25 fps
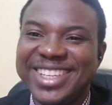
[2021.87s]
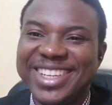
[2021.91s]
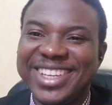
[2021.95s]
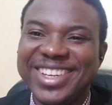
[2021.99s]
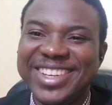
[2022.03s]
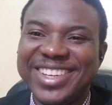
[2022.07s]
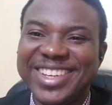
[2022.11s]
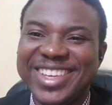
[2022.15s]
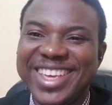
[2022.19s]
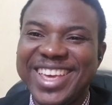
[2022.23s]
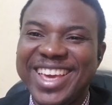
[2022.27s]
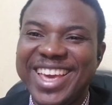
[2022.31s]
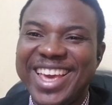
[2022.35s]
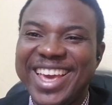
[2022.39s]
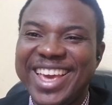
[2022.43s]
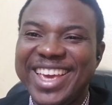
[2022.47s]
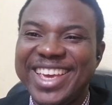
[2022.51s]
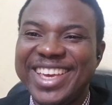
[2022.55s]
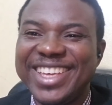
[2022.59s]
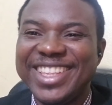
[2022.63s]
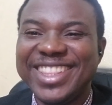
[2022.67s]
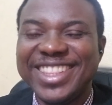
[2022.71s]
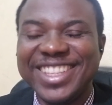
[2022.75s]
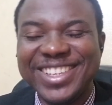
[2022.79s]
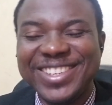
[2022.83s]

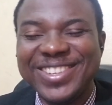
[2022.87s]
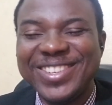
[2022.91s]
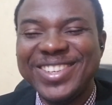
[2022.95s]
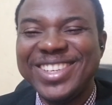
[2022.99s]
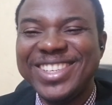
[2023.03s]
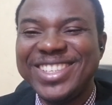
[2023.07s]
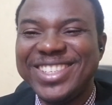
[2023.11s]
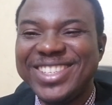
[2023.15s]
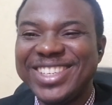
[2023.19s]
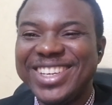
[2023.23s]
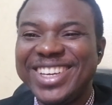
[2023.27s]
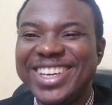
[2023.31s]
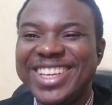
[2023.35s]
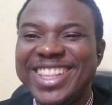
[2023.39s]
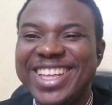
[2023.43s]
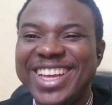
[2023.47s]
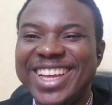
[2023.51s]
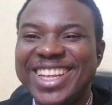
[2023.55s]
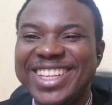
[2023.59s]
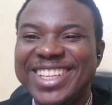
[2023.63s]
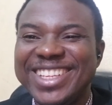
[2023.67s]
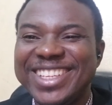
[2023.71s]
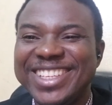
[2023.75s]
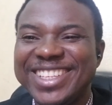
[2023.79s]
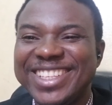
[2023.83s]
Okay, did you enjoy
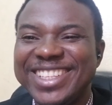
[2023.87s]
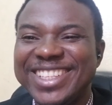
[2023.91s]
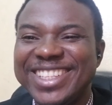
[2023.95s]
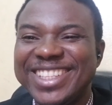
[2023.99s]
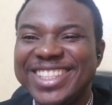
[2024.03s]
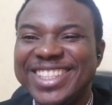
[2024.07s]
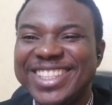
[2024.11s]
that?